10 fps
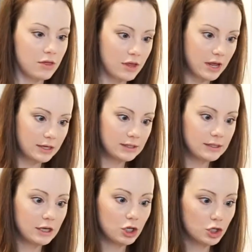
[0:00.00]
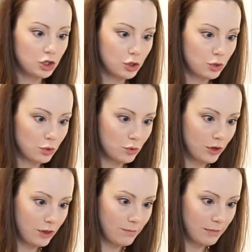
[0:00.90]
this to
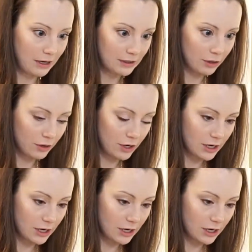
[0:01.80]
the mixer